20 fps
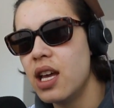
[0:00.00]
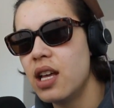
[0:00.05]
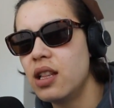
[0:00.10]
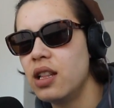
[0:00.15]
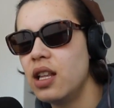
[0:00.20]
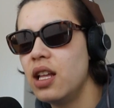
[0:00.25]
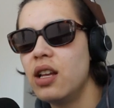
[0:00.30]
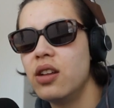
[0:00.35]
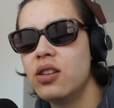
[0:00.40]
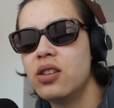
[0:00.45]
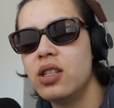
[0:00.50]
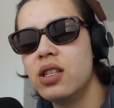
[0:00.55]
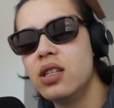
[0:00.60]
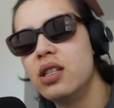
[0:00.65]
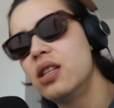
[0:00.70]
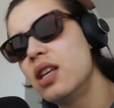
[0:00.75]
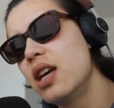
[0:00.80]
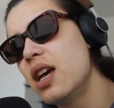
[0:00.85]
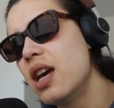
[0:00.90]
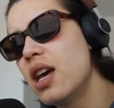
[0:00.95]
later
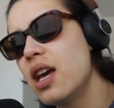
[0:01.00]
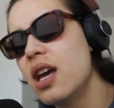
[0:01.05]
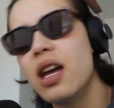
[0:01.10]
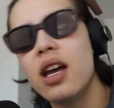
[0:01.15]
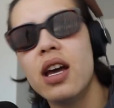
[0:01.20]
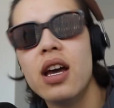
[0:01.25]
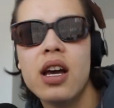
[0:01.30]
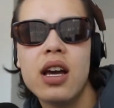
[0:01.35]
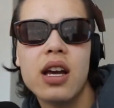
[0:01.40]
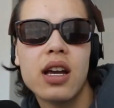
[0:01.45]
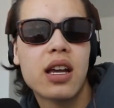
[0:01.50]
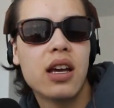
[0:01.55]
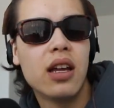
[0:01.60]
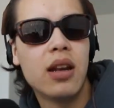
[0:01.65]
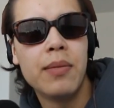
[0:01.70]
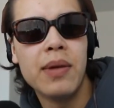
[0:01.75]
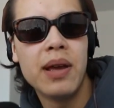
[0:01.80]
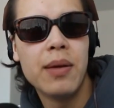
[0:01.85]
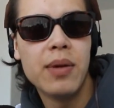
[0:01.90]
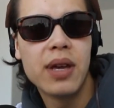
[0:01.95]
today.
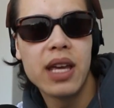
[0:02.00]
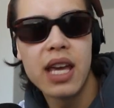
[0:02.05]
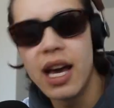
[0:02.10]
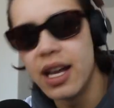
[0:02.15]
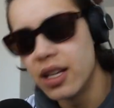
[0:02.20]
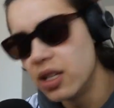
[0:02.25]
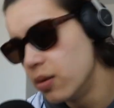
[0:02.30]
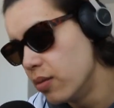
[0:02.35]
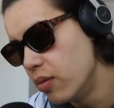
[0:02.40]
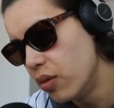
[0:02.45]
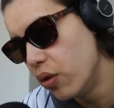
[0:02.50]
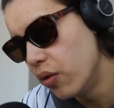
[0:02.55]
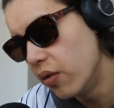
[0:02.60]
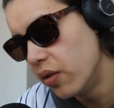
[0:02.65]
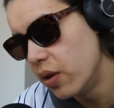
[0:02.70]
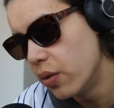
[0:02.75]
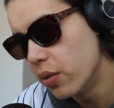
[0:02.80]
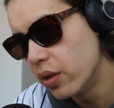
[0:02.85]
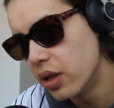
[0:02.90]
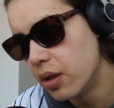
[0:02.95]
Gonna maybe catch a
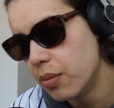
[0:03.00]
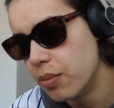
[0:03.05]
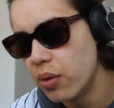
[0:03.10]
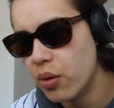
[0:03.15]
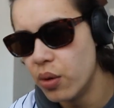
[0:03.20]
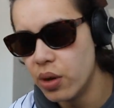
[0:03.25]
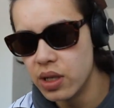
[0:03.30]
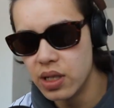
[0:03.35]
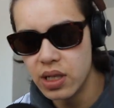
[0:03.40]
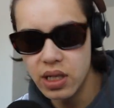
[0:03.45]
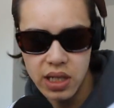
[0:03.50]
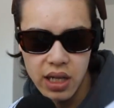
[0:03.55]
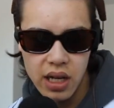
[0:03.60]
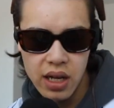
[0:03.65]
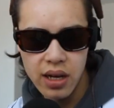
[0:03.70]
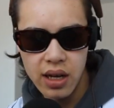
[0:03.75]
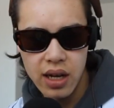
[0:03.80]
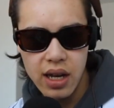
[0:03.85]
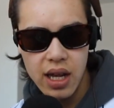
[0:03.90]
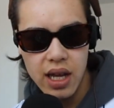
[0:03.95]
movie with the boys
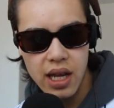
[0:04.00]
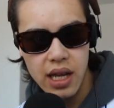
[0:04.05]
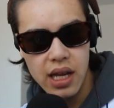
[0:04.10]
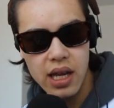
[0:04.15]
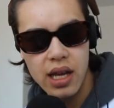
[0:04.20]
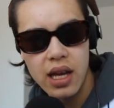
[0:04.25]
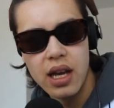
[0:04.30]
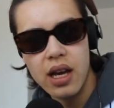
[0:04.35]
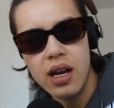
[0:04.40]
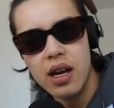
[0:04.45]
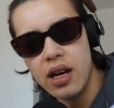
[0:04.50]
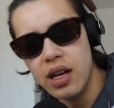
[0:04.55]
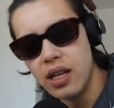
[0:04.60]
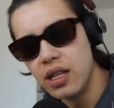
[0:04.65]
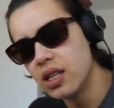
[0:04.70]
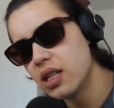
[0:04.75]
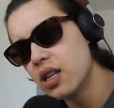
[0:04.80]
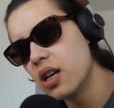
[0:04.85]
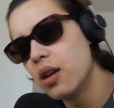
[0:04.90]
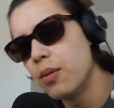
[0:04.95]
Sunday.
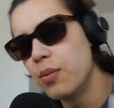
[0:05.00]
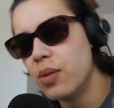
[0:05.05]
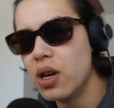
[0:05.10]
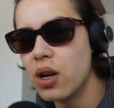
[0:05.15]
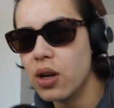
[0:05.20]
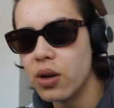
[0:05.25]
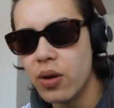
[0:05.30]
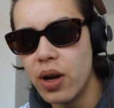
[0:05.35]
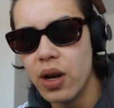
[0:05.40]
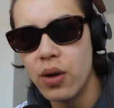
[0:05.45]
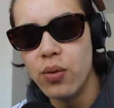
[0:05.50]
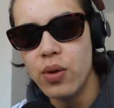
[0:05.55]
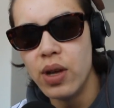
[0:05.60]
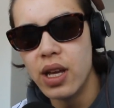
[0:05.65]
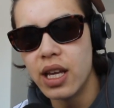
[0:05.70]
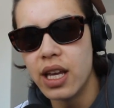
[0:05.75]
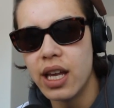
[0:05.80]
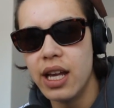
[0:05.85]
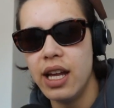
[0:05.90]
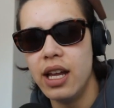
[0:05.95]
It's gonna be a great
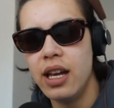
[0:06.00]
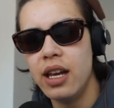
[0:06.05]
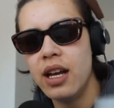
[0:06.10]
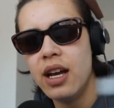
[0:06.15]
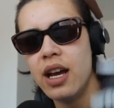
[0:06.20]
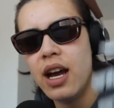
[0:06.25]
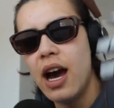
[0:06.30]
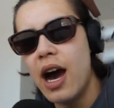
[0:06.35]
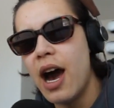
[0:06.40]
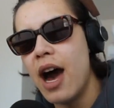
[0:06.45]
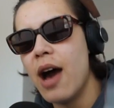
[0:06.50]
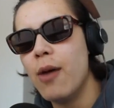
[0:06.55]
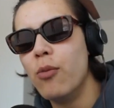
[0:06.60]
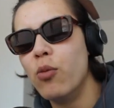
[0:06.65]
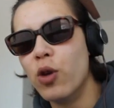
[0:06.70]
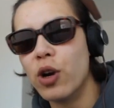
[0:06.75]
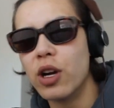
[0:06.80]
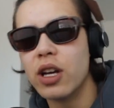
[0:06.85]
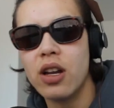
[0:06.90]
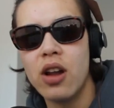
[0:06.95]
weekend. I'm
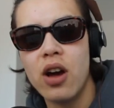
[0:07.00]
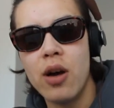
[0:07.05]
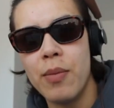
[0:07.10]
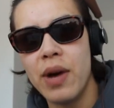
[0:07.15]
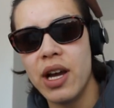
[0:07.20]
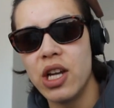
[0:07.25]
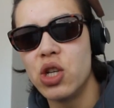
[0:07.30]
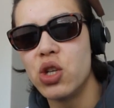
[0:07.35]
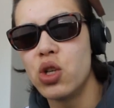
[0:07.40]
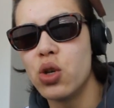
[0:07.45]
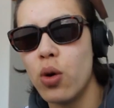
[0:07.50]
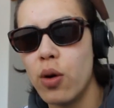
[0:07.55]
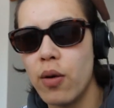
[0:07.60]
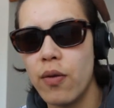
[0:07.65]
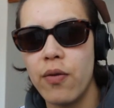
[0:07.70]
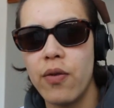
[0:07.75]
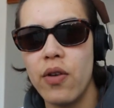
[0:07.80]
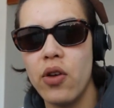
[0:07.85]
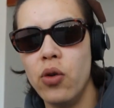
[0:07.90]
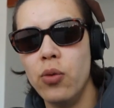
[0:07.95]
working on my short
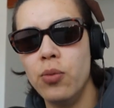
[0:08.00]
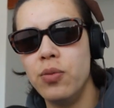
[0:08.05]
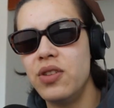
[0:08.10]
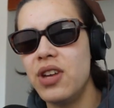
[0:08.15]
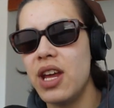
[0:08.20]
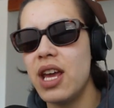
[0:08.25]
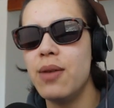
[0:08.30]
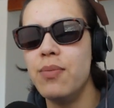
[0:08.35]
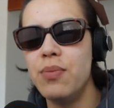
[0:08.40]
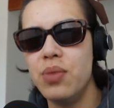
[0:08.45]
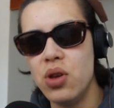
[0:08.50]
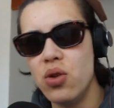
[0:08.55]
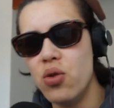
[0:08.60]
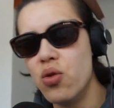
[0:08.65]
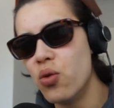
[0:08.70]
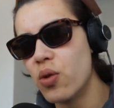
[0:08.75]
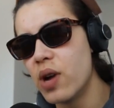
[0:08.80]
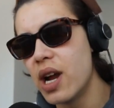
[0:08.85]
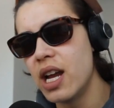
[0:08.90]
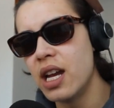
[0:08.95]
film
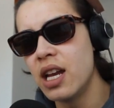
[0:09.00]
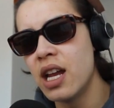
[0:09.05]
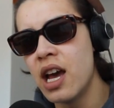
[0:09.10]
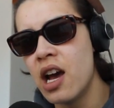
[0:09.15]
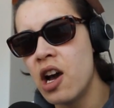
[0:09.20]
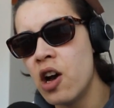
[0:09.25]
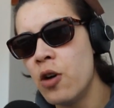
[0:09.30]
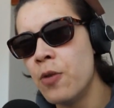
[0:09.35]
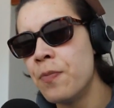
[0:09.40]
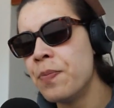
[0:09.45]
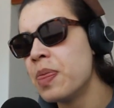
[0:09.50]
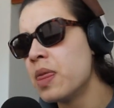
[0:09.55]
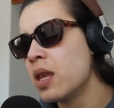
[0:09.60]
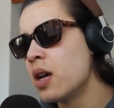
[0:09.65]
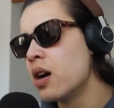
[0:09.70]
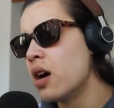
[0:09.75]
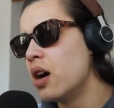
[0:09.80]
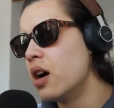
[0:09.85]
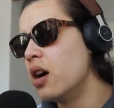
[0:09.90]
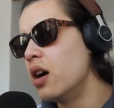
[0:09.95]
debut right now.
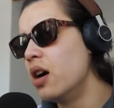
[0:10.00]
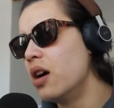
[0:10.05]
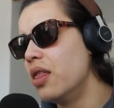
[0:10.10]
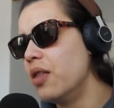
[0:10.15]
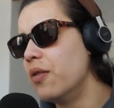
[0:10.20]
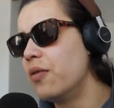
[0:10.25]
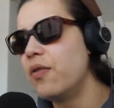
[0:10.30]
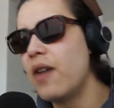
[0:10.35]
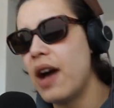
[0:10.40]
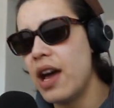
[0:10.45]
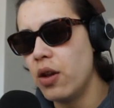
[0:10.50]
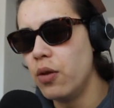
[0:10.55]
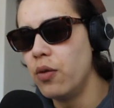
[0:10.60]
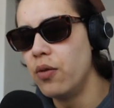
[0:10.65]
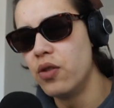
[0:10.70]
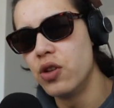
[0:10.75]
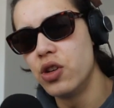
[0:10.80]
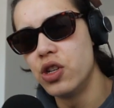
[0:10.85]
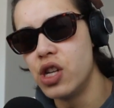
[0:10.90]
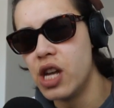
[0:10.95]
The final
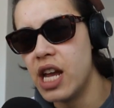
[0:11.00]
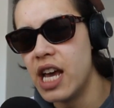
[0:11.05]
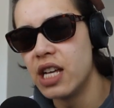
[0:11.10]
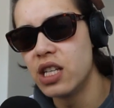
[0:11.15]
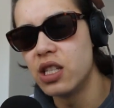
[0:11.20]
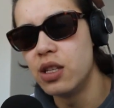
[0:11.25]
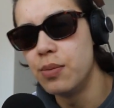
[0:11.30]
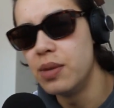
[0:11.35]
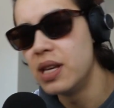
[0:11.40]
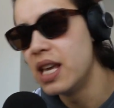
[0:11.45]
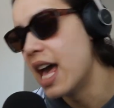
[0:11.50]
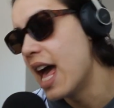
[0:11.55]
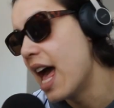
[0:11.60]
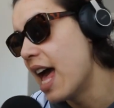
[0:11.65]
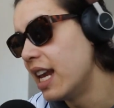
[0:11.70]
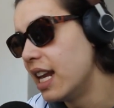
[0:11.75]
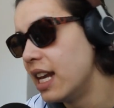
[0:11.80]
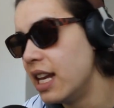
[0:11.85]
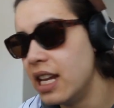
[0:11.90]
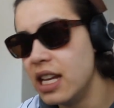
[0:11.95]
version has to be
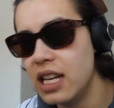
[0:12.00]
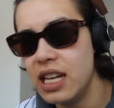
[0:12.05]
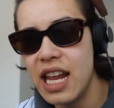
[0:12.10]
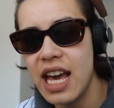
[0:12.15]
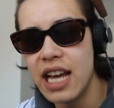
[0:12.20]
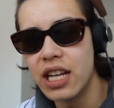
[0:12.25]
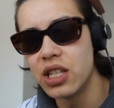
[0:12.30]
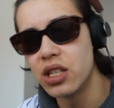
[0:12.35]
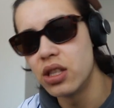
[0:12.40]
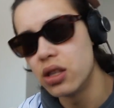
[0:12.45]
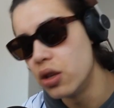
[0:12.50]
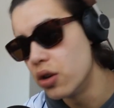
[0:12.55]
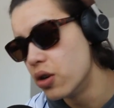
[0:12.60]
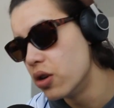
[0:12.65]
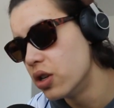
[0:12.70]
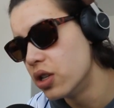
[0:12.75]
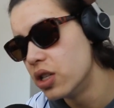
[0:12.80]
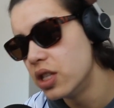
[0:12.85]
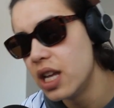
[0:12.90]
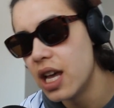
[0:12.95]
handed in next
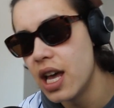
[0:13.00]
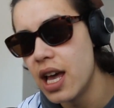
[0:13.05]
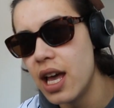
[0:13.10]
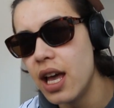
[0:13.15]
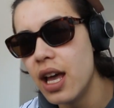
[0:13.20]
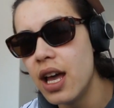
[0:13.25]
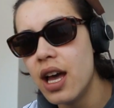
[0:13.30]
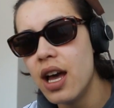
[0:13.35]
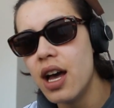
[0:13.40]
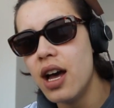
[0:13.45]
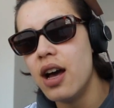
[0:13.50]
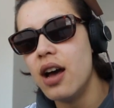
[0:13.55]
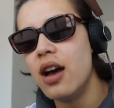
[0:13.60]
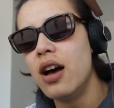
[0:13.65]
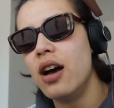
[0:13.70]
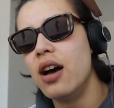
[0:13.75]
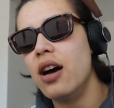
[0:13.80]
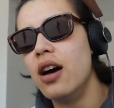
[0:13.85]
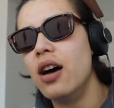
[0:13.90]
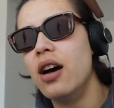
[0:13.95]
Thursday.
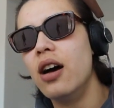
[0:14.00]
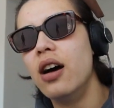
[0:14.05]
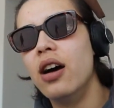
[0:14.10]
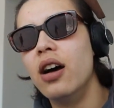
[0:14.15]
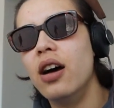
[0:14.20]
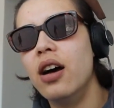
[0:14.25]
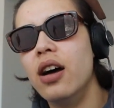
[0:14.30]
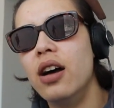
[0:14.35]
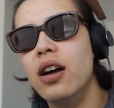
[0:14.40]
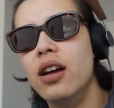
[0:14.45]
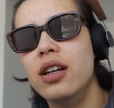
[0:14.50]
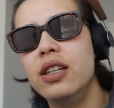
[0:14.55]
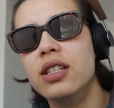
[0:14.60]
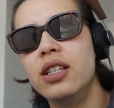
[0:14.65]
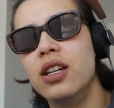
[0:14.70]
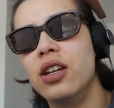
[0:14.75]
I'm